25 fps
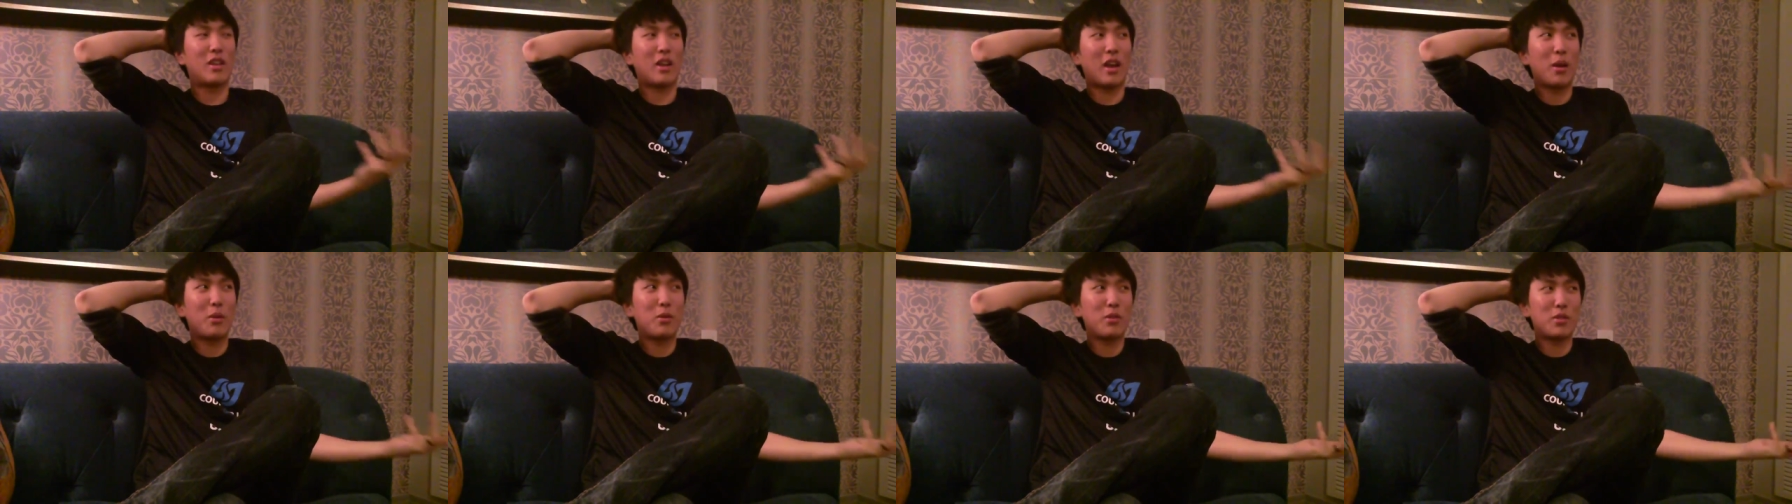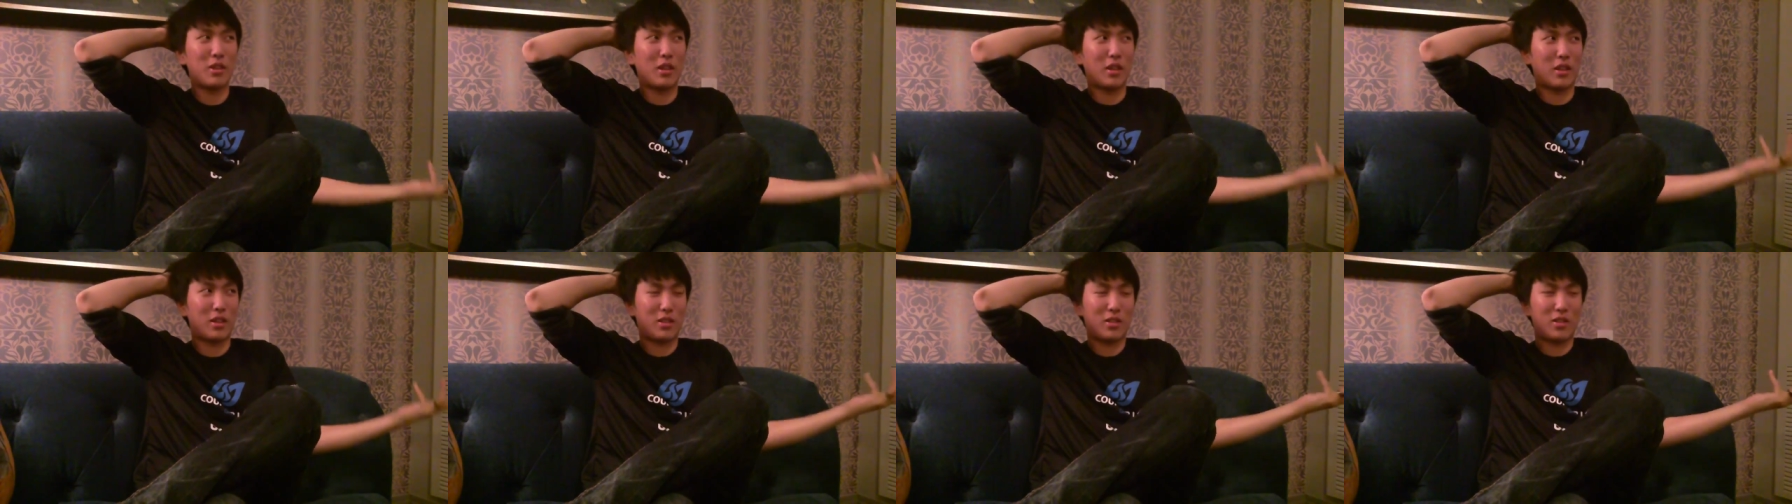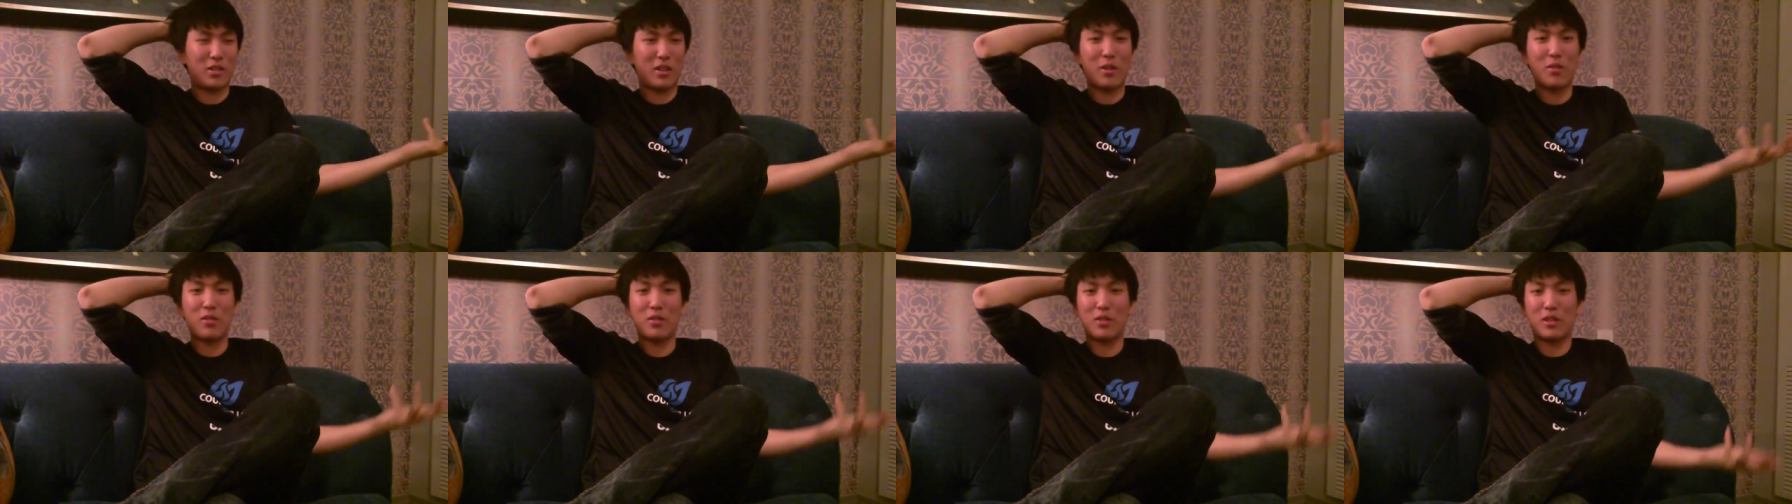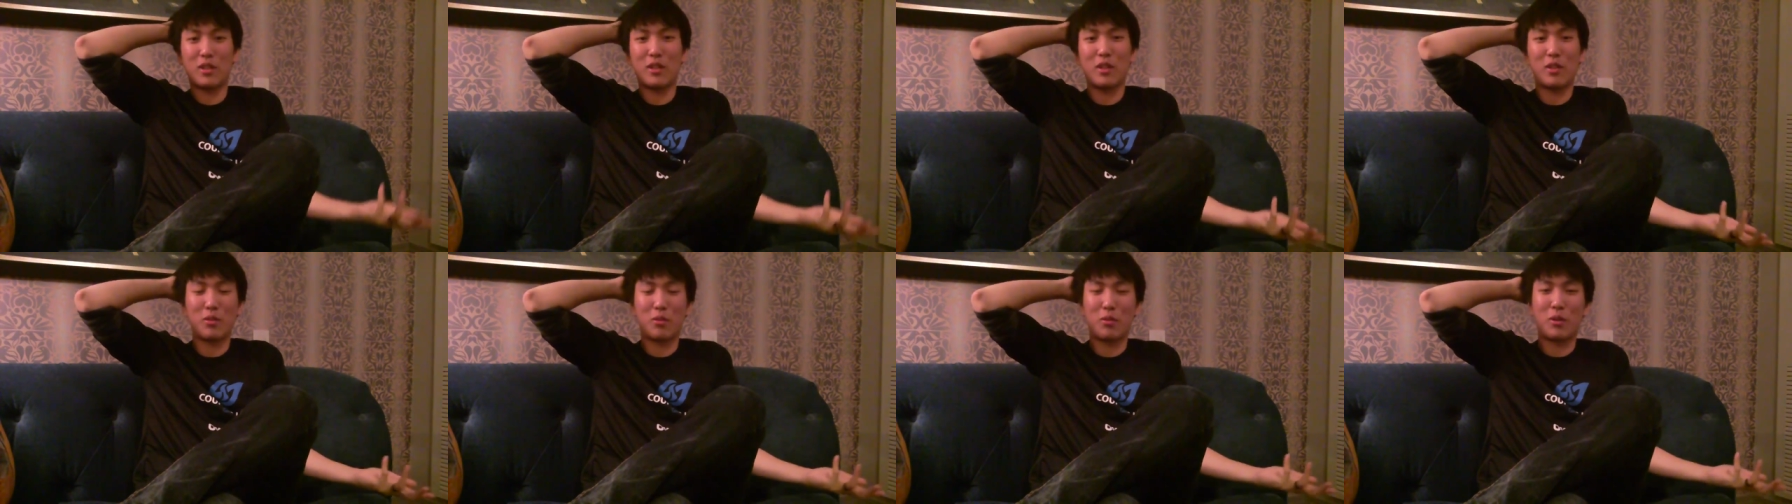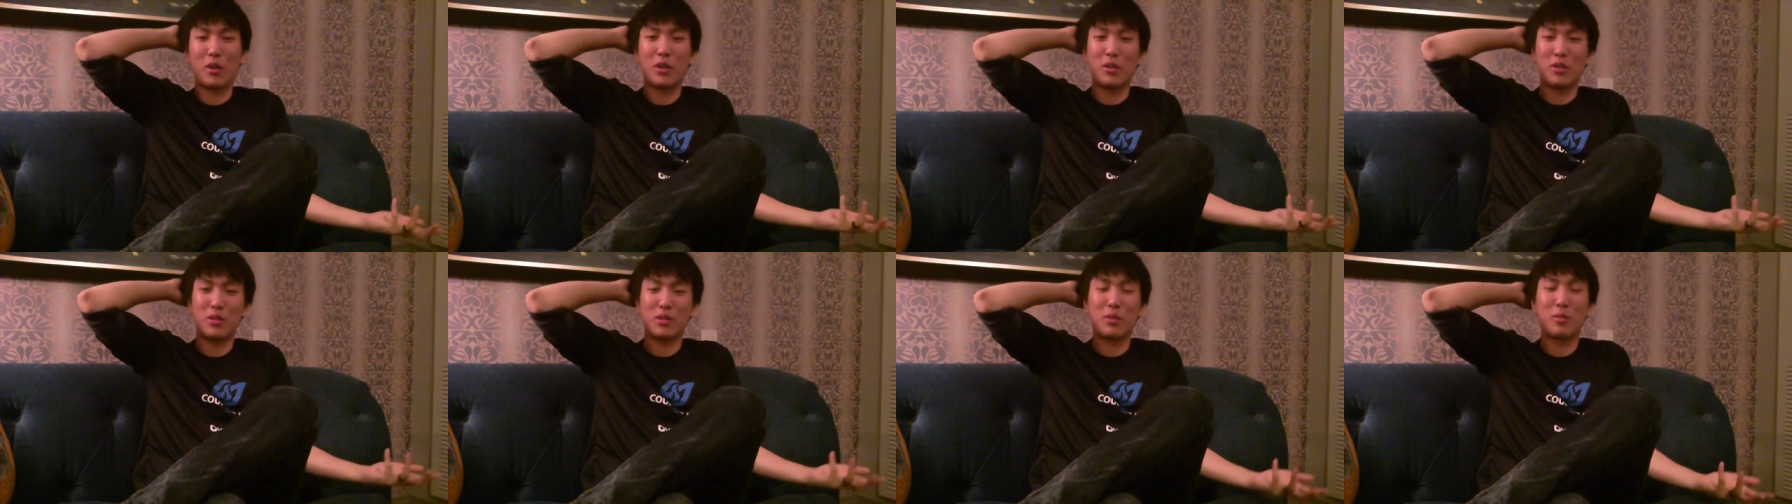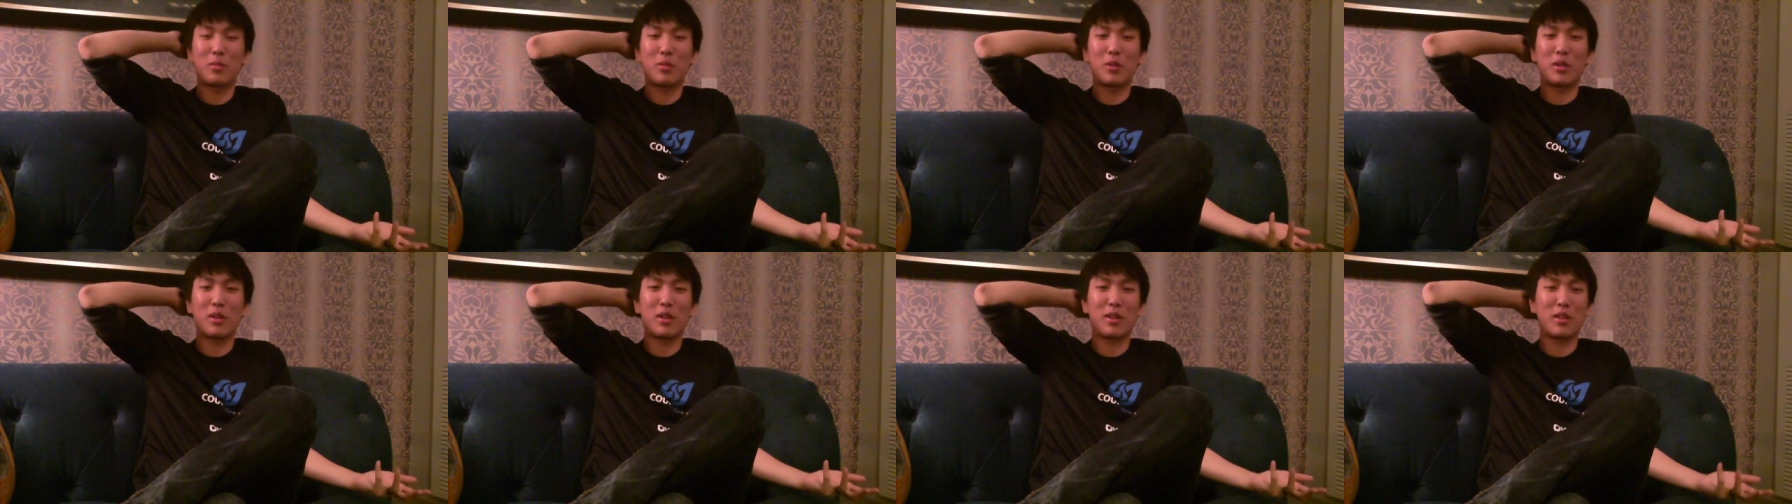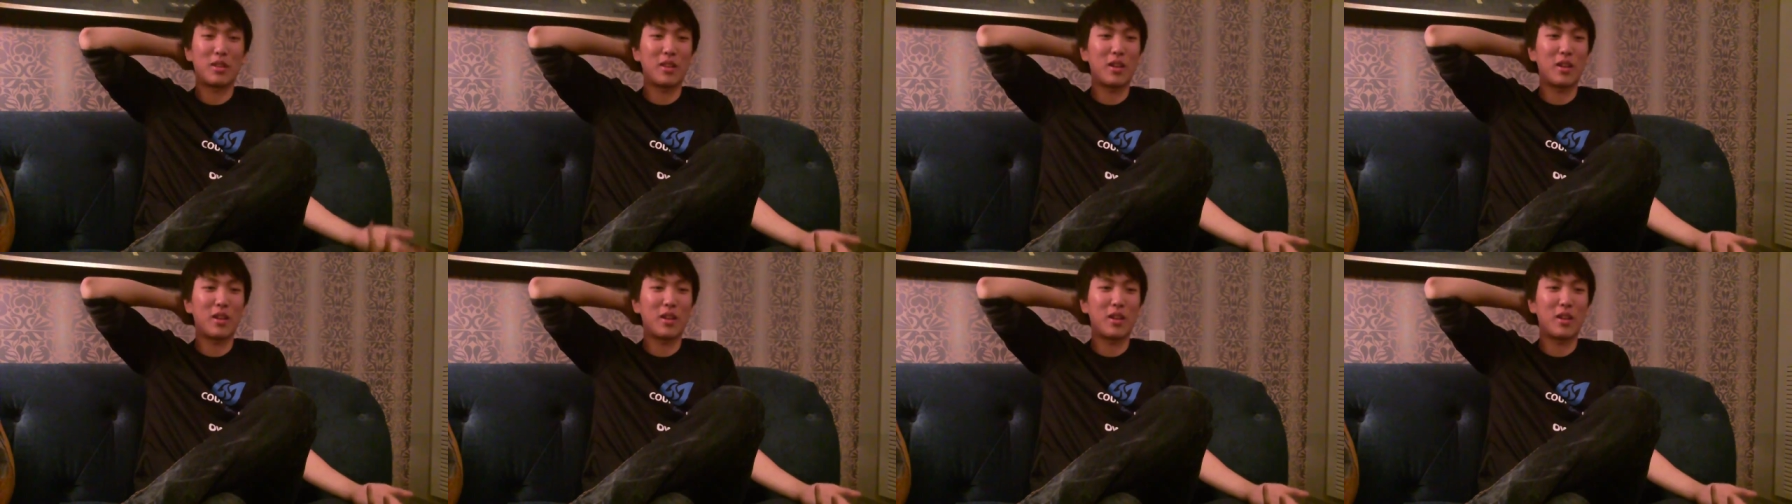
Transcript: I was like 17-1 or something like